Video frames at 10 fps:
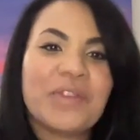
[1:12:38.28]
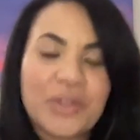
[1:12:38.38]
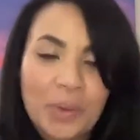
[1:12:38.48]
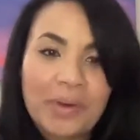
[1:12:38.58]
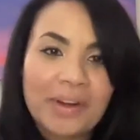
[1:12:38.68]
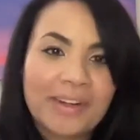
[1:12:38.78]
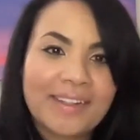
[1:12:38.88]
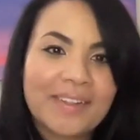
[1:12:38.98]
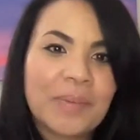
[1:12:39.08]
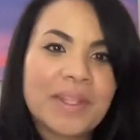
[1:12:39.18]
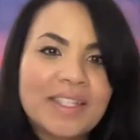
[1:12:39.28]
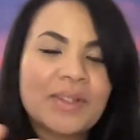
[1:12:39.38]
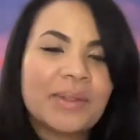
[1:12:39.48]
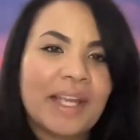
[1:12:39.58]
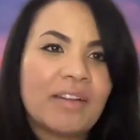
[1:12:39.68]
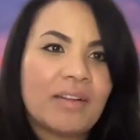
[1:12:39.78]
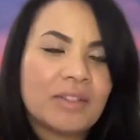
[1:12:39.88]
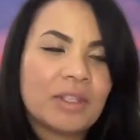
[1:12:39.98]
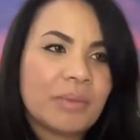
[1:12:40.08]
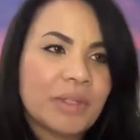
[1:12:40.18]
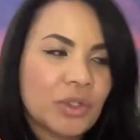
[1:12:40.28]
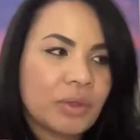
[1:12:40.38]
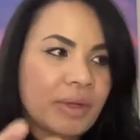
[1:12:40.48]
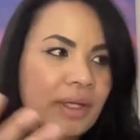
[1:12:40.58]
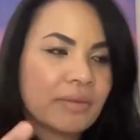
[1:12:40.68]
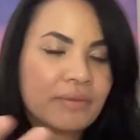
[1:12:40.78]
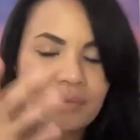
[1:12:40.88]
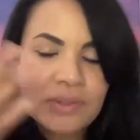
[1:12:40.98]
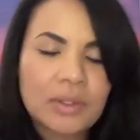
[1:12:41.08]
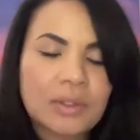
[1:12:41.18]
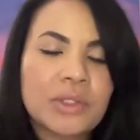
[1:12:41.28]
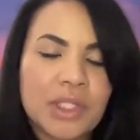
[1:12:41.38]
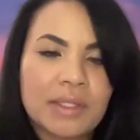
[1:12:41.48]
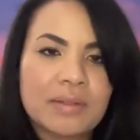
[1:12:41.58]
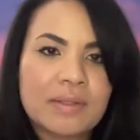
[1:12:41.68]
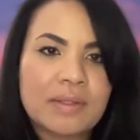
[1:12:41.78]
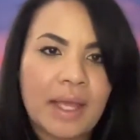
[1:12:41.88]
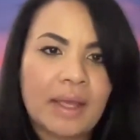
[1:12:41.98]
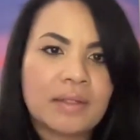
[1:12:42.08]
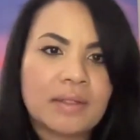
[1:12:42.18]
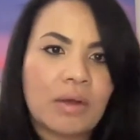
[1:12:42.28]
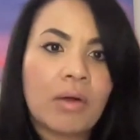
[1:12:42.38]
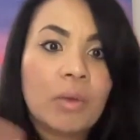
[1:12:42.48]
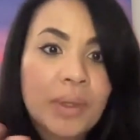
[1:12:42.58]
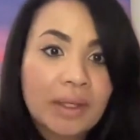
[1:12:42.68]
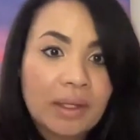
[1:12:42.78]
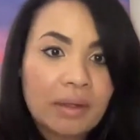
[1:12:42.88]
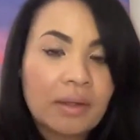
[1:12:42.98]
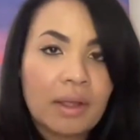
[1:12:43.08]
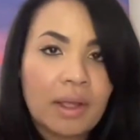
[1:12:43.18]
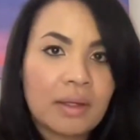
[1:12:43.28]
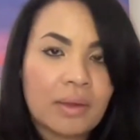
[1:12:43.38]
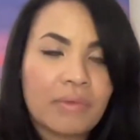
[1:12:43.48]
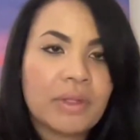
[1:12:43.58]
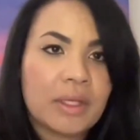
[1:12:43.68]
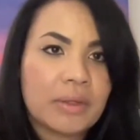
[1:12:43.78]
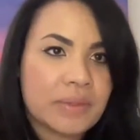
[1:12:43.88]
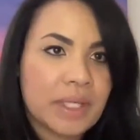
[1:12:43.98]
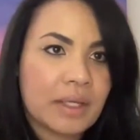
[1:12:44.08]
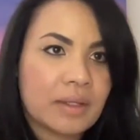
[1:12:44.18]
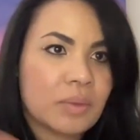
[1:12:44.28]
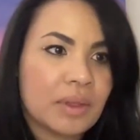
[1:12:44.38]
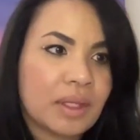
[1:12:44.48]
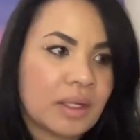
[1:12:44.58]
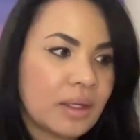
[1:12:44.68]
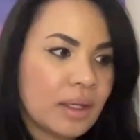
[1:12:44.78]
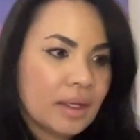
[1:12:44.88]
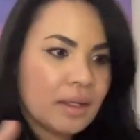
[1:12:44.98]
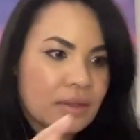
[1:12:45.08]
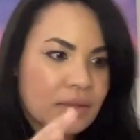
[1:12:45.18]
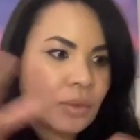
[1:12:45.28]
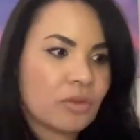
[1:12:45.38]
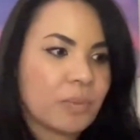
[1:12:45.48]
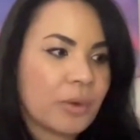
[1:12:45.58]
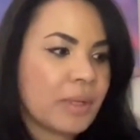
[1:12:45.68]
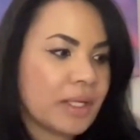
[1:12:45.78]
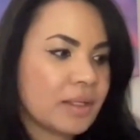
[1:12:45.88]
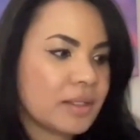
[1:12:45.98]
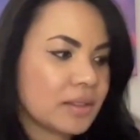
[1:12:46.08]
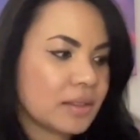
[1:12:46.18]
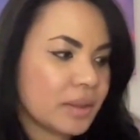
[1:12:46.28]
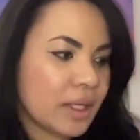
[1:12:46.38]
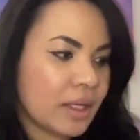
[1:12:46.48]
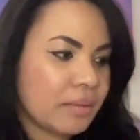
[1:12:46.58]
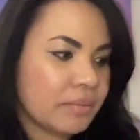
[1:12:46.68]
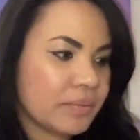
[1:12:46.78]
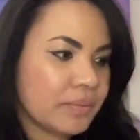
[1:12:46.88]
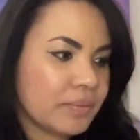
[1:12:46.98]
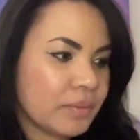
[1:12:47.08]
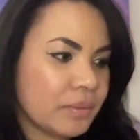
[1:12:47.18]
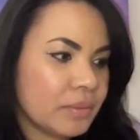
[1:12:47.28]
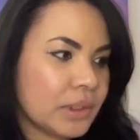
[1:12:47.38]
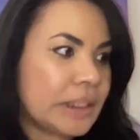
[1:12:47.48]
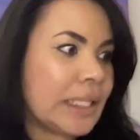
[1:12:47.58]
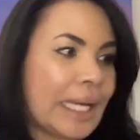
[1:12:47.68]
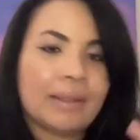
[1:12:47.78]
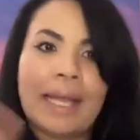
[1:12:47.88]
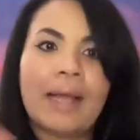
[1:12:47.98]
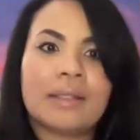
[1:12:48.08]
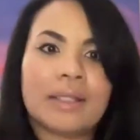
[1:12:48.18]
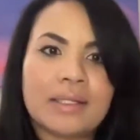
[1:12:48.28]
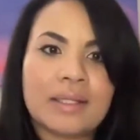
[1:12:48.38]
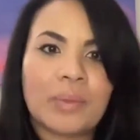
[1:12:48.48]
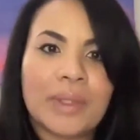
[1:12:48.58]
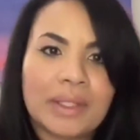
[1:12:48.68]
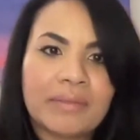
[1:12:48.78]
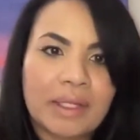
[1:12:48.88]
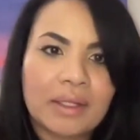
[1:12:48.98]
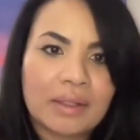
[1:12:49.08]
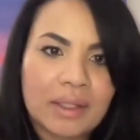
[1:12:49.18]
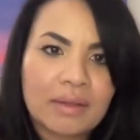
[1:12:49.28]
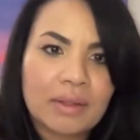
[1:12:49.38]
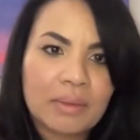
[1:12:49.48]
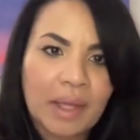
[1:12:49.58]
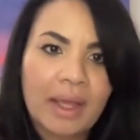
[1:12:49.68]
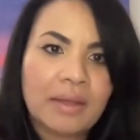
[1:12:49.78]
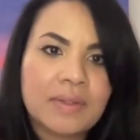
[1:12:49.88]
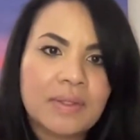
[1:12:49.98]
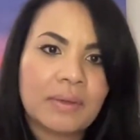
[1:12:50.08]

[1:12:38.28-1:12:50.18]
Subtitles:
Sure. But these are, again, so much creative solutions, and all within, and everything you're saying is within the sort of permitted legalities that we live in the UK. So